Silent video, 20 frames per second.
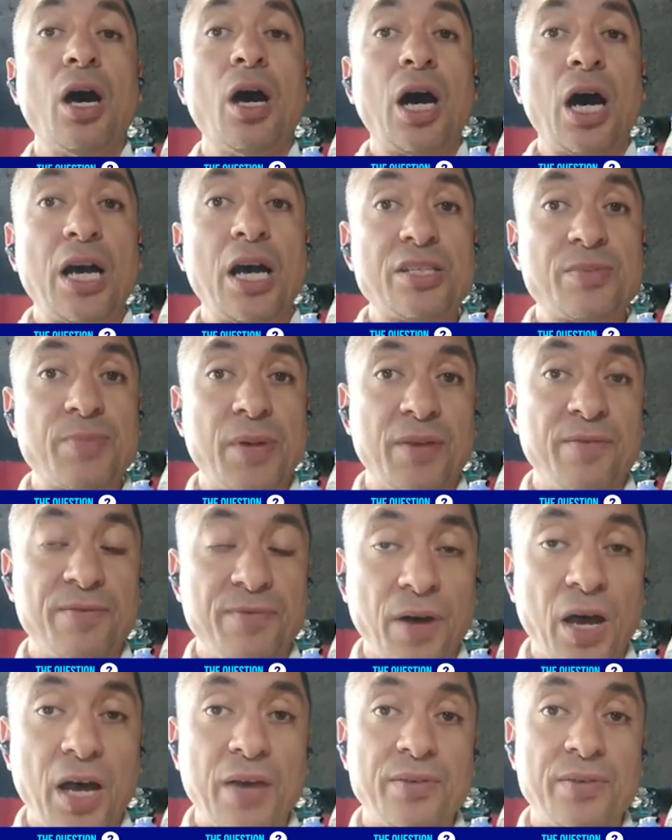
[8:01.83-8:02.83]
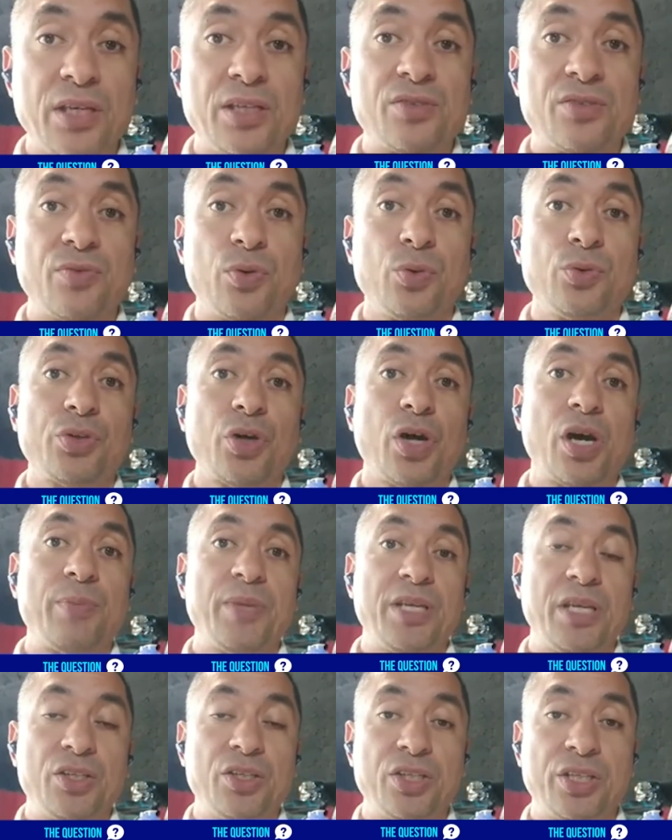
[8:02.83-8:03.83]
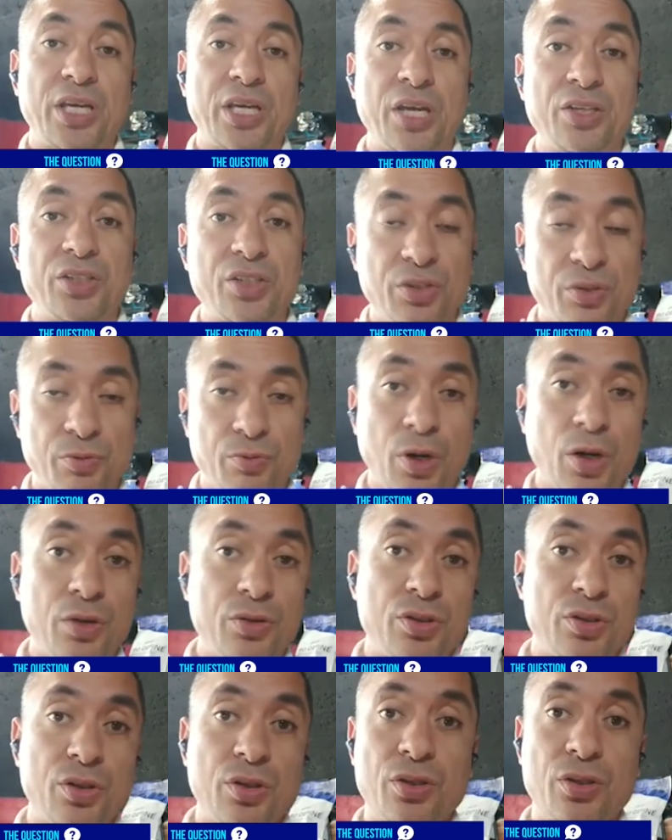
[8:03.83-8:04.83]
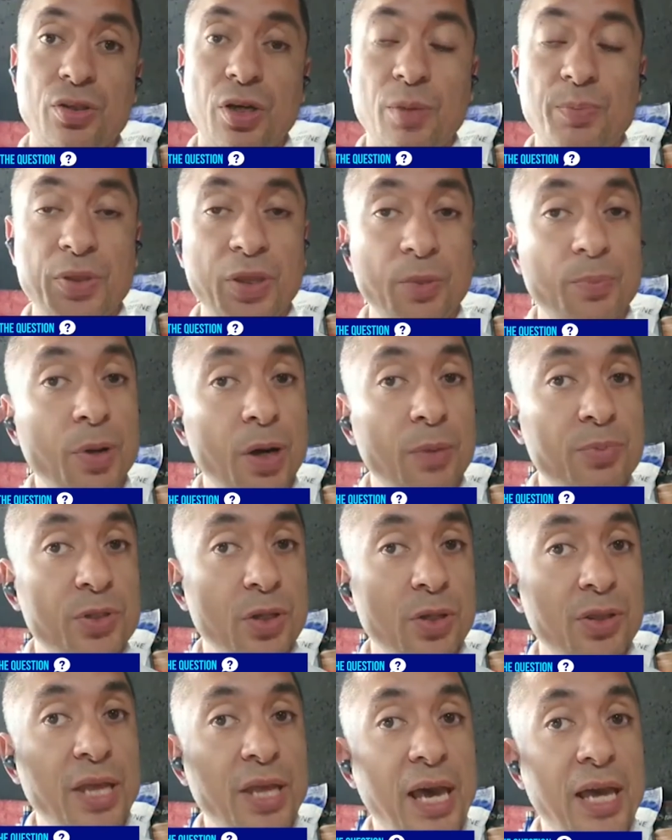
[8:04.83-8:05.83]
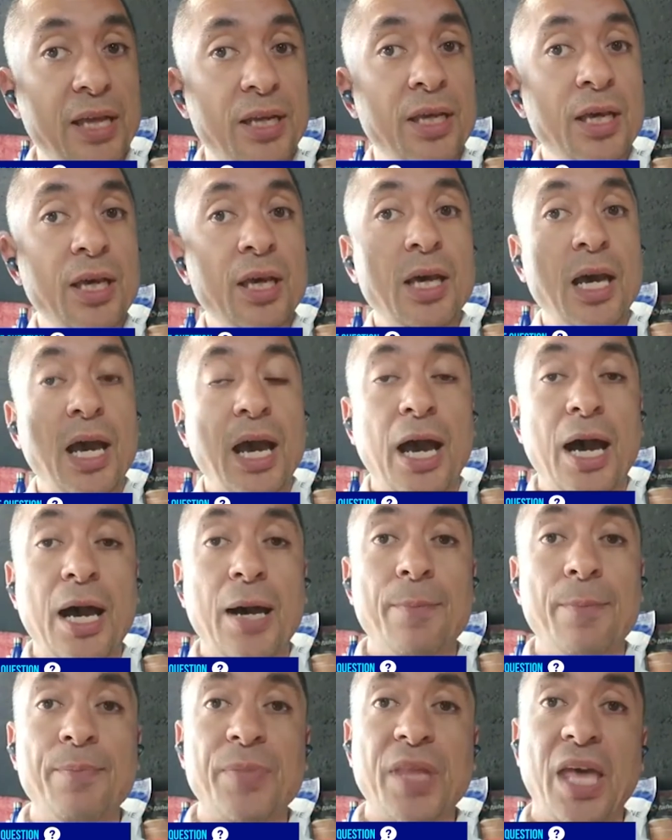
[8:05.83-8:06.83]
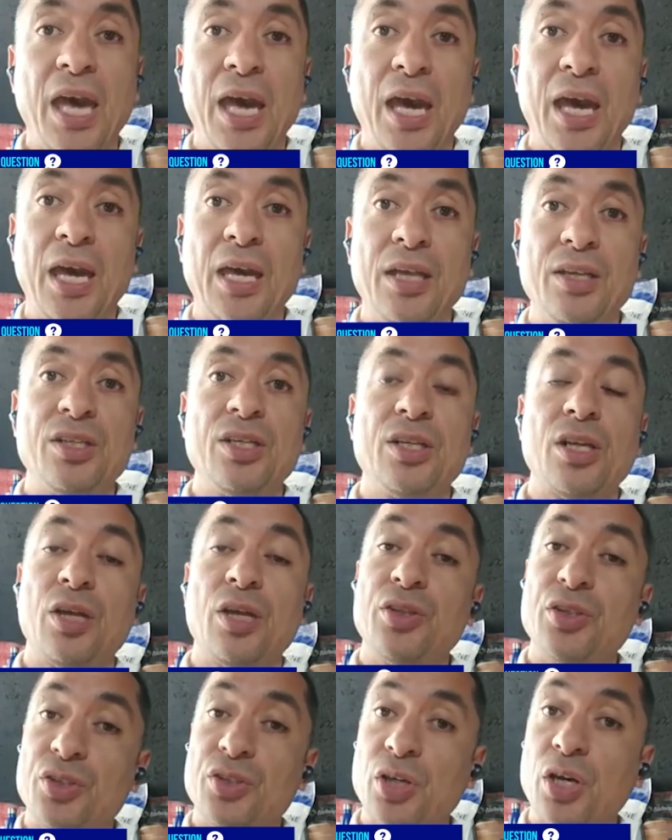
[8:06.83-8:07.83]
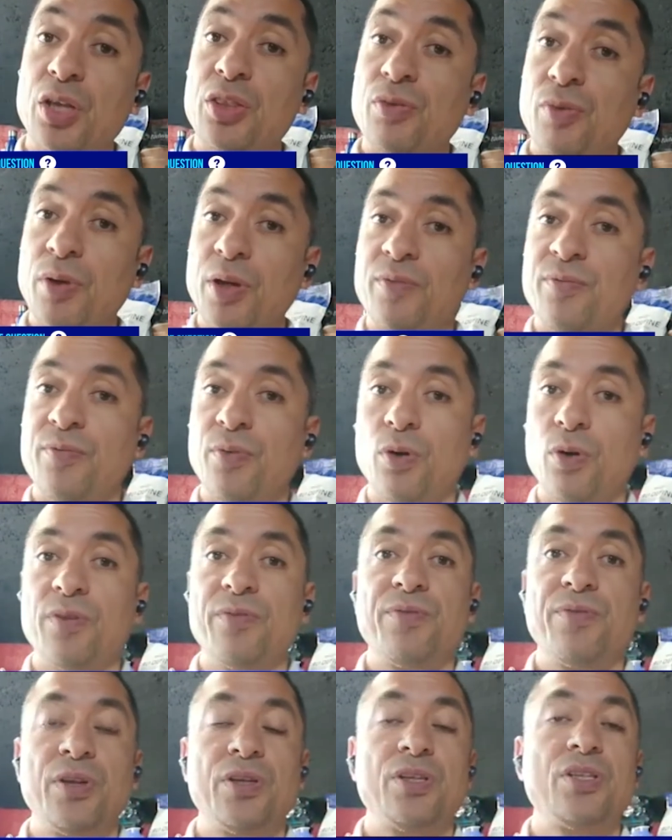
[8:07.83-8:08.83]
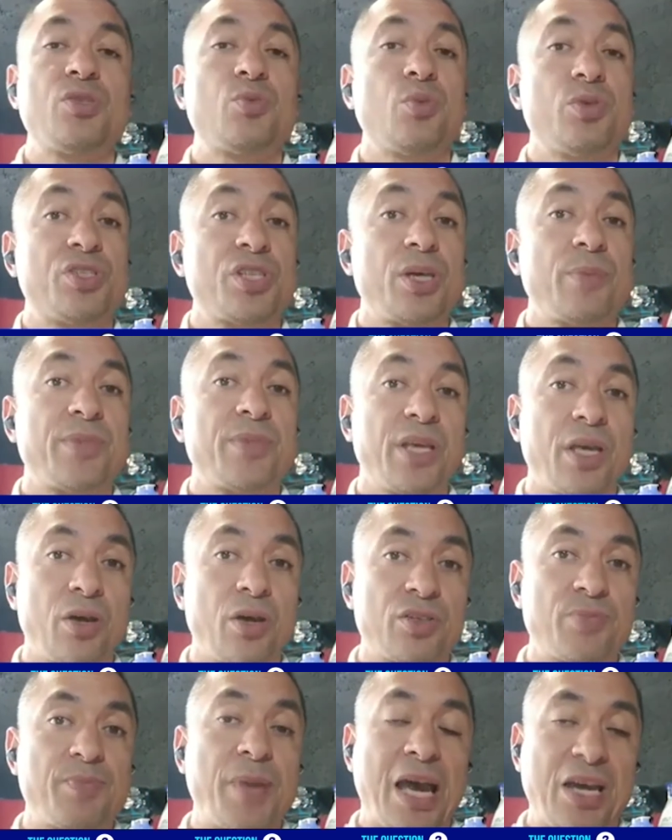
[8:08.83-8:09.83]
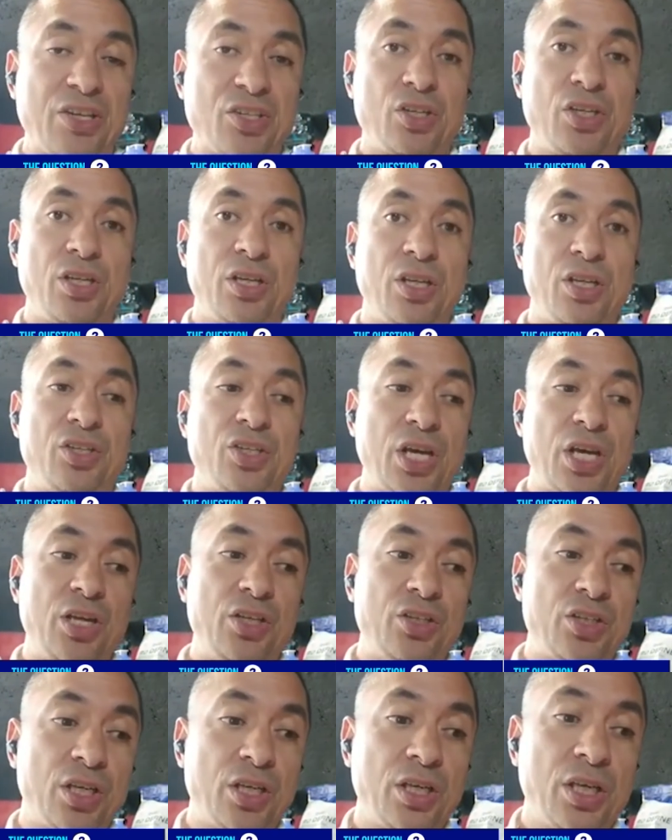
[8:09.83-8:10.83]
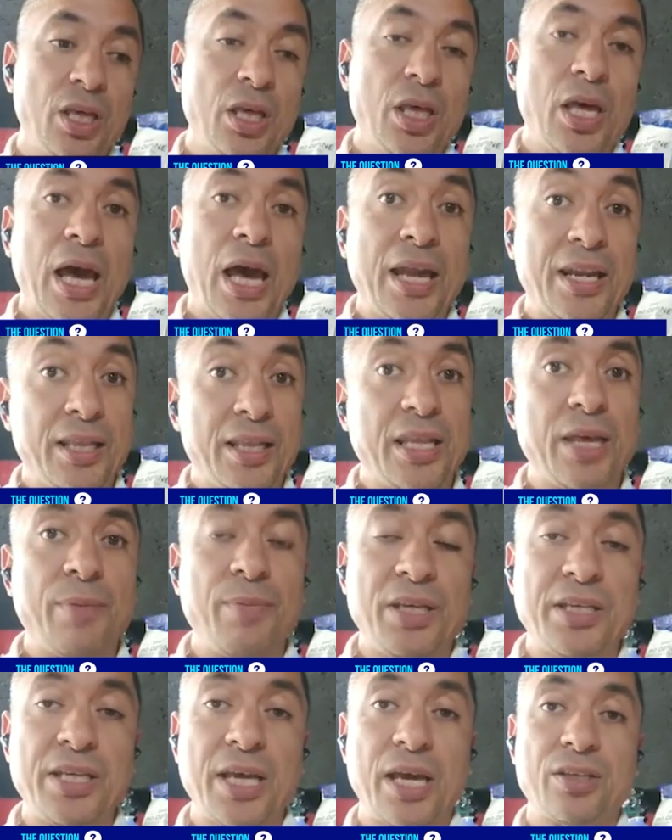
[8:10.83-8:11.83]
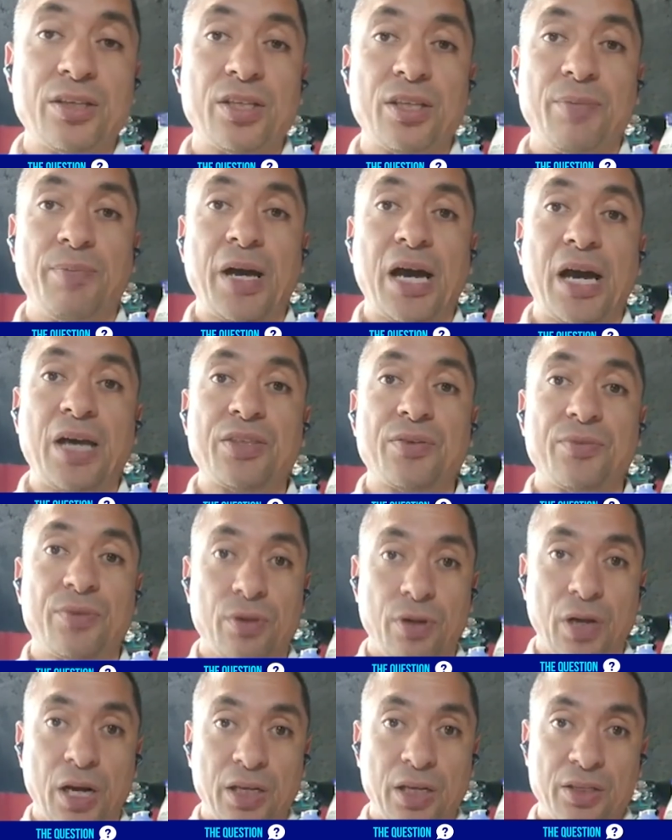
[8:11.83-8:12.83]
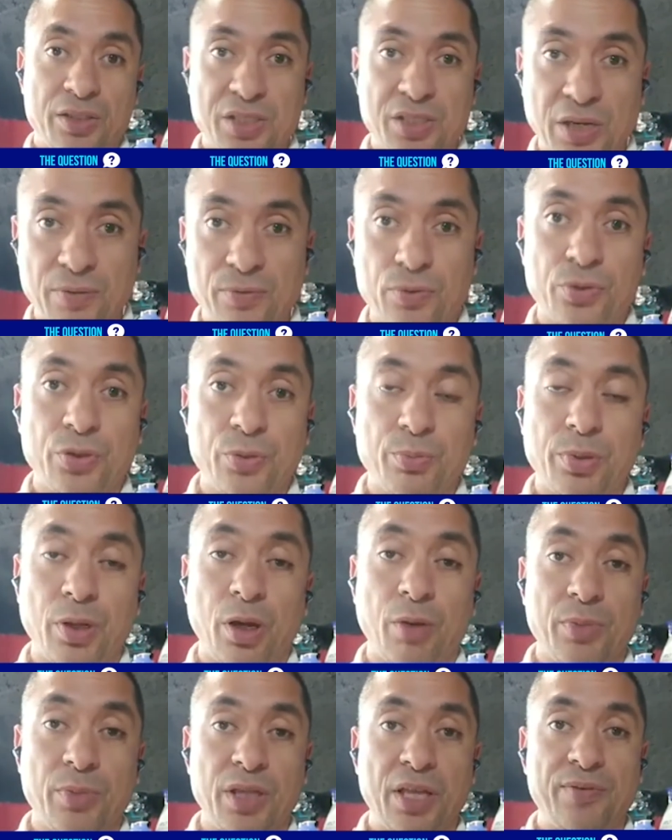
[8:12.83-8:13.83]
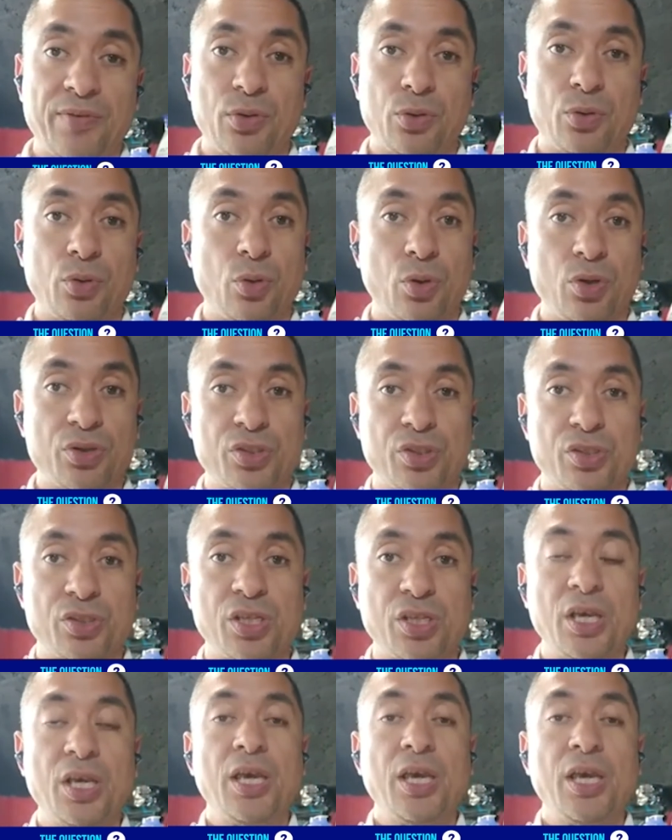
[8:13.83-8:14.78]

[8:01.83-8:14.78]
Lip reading: I spent 5 years full-time in education and rose to the top of the pops on that. And the Cert 3 and 4 in fitness was something I was passionate in changing, and it led me down to the path of creating several diploma-level courses.